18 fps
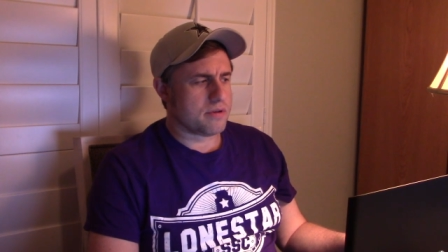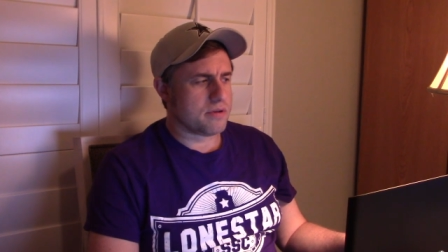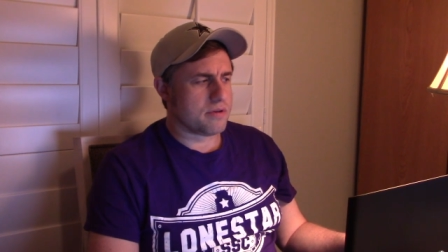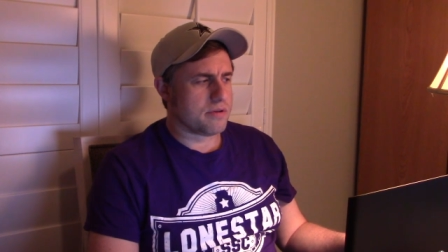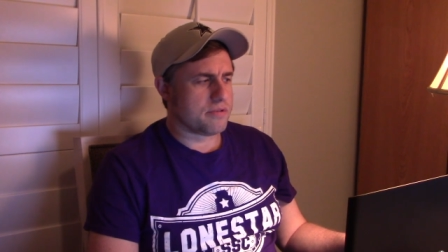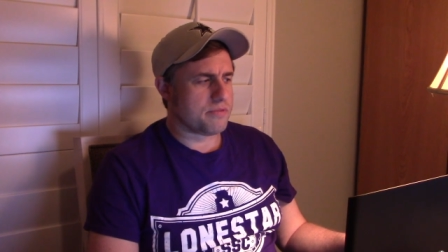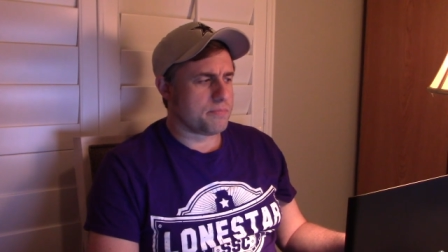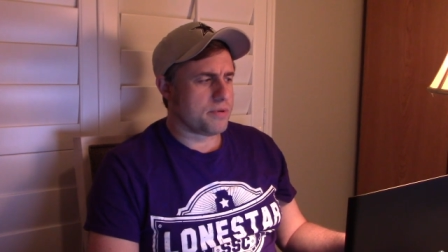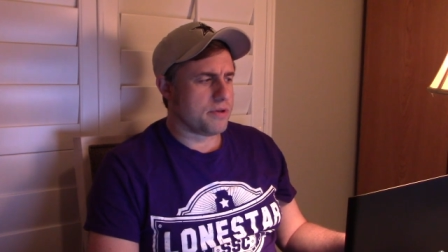
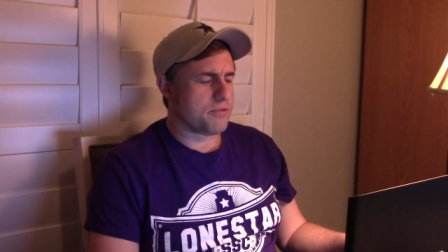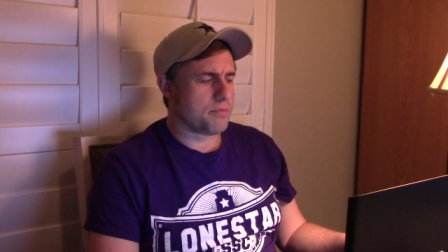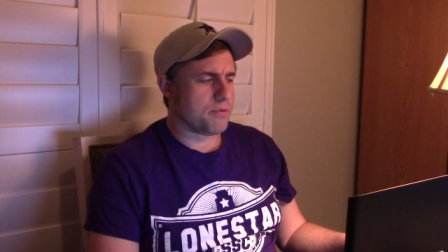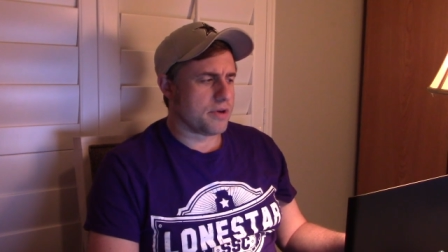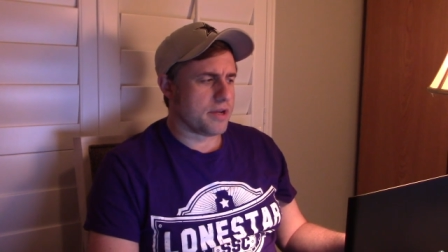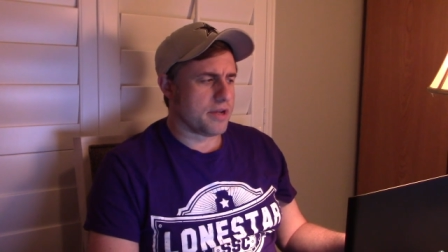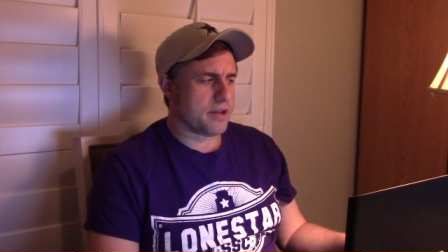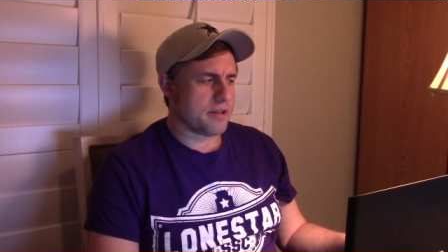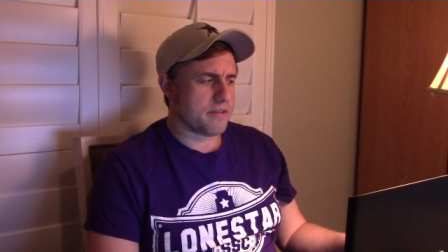
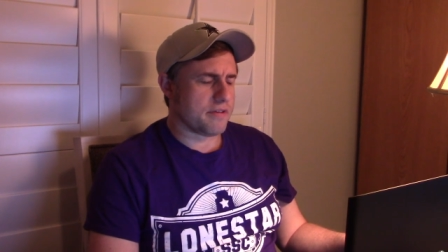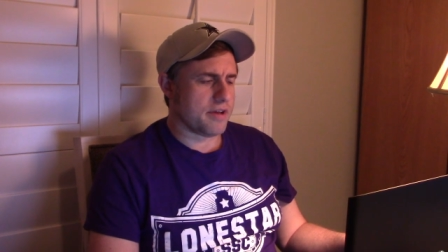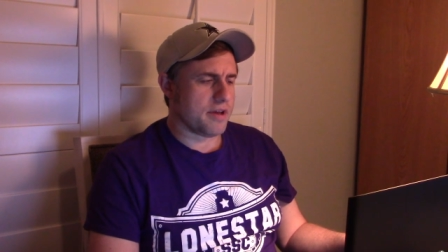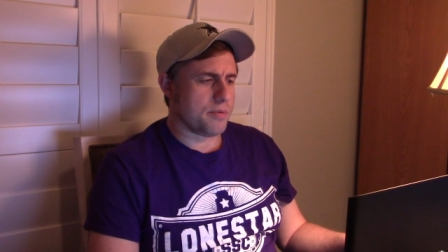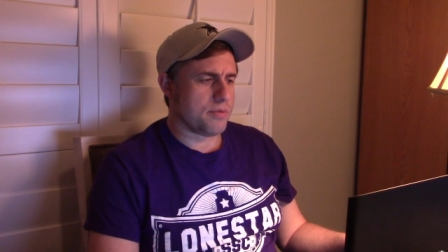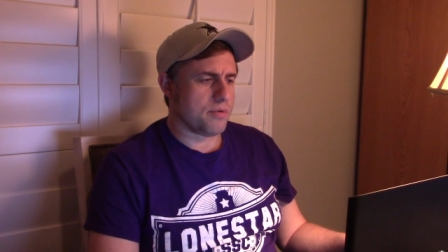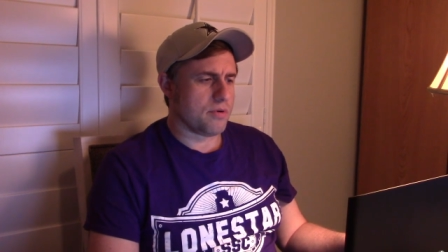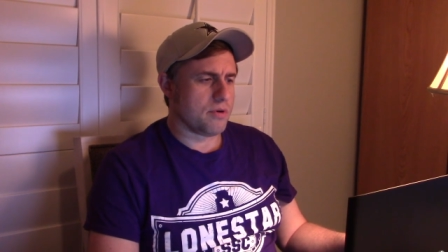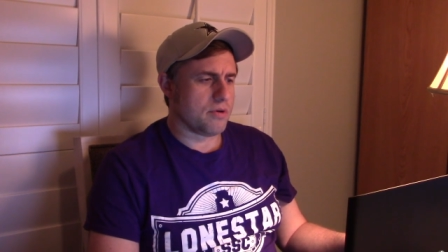Pittsburgh getting to
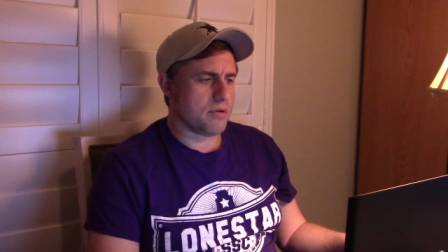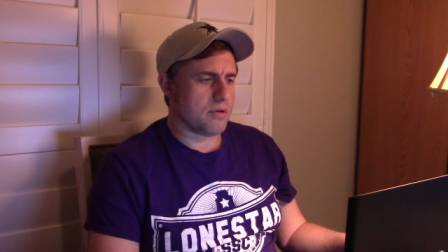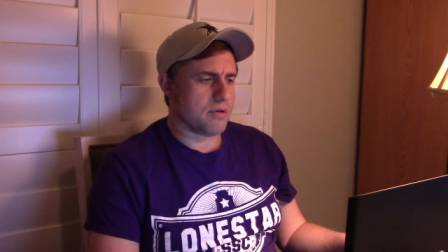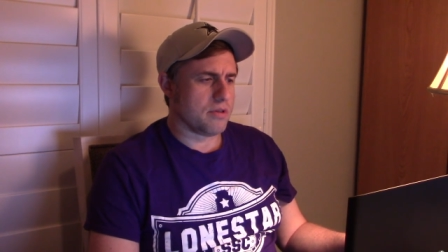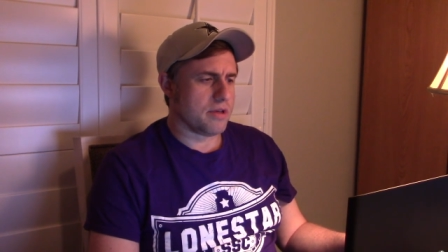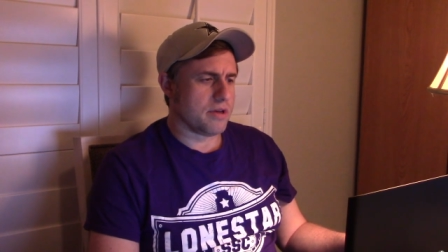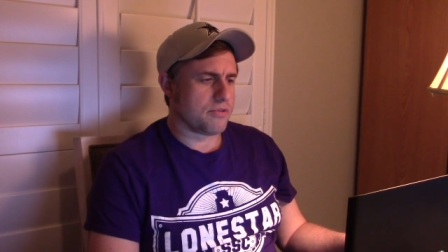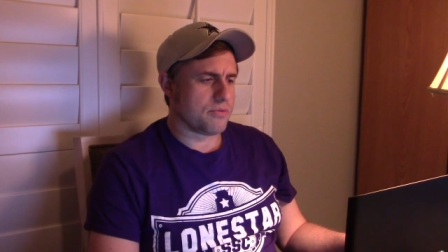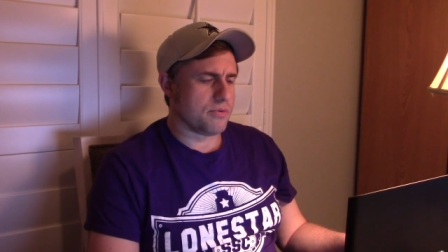Tampa
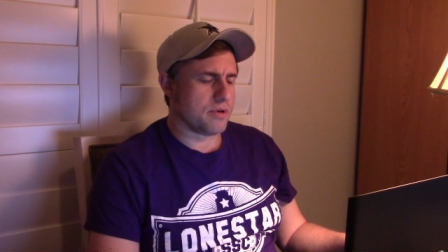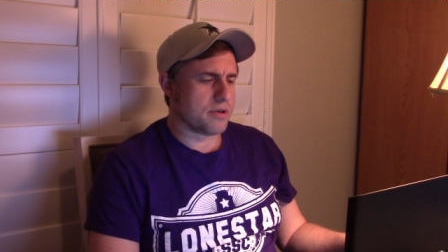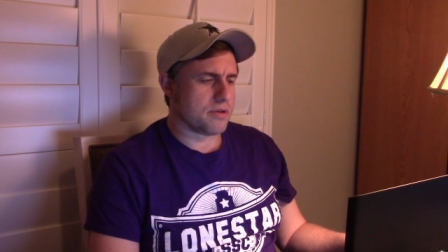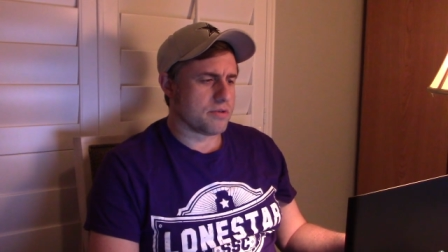all last week.